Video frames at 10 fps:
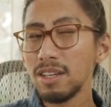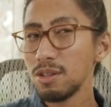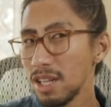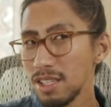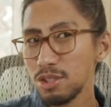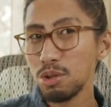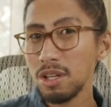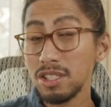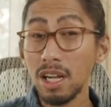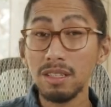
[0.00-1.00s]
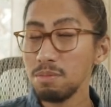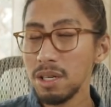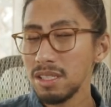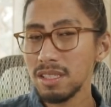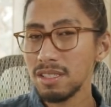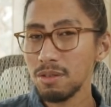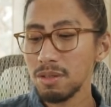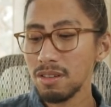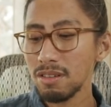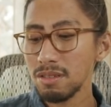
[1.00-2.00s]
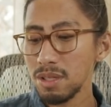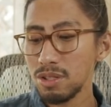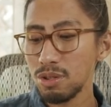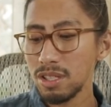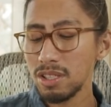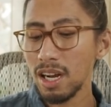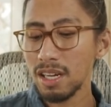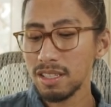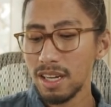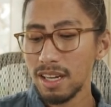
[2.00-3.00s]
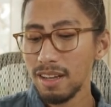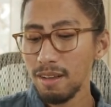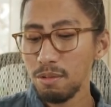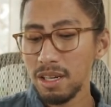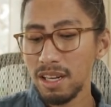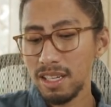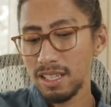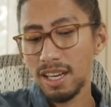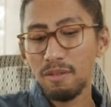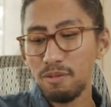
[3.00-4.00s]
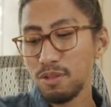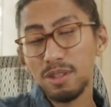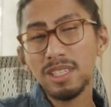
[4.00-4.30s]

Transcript: No, not Julia Child. My sister always calls me Julia Child when I love food.